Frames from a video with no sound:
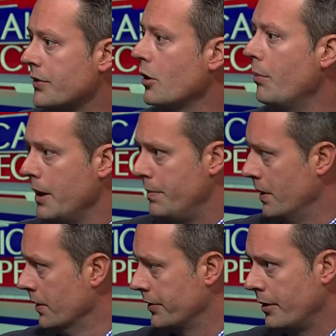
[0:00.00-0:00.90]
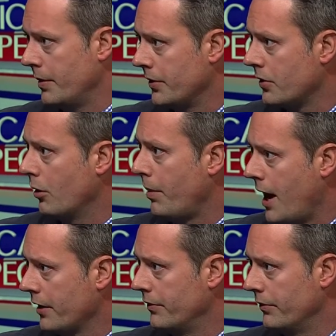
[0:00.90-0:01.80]
so many bills that have been so
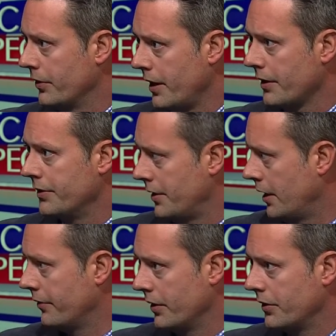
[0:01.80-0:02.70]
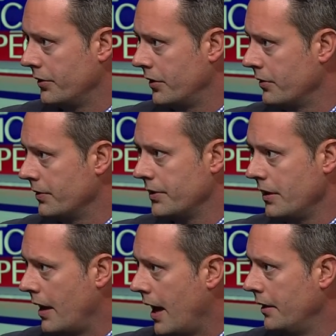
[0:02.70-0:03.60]
impactful for Texas and for his
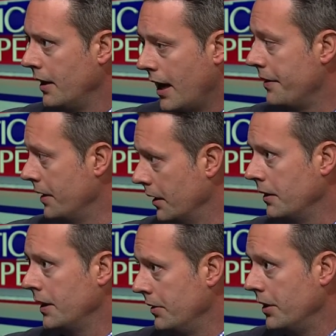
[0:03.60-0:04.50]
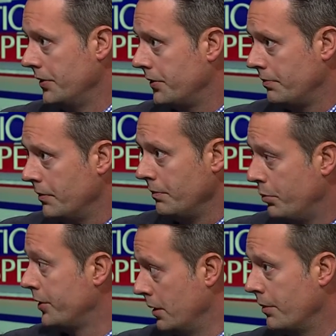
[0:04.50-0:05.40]
constituency that I think is
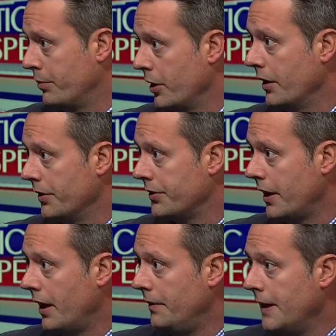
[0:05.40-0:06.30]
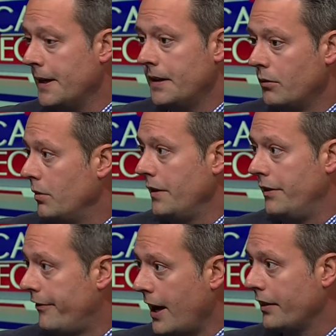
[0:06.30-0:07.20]
puts him in pretty good stead
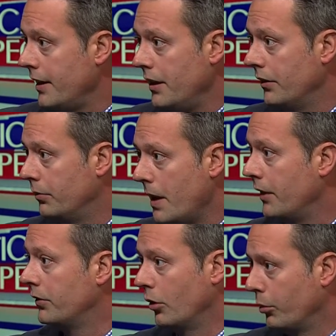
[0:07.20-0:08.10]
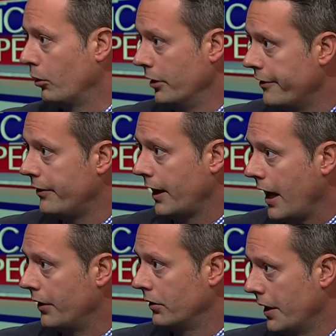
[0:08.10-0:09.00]
the fact that he has been so prolific
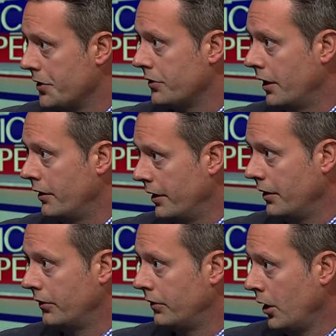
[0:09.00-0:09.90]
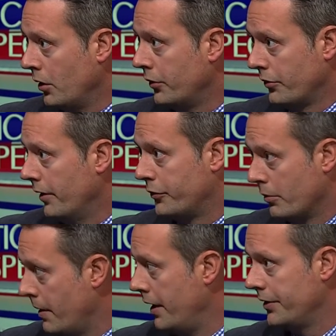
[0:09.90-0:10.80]
as a legislator is a, of
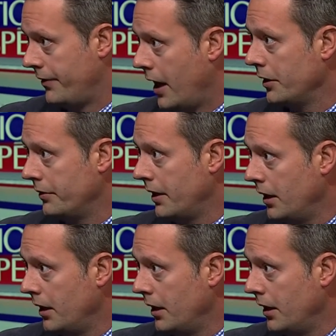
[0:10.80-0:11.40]
tremendous value to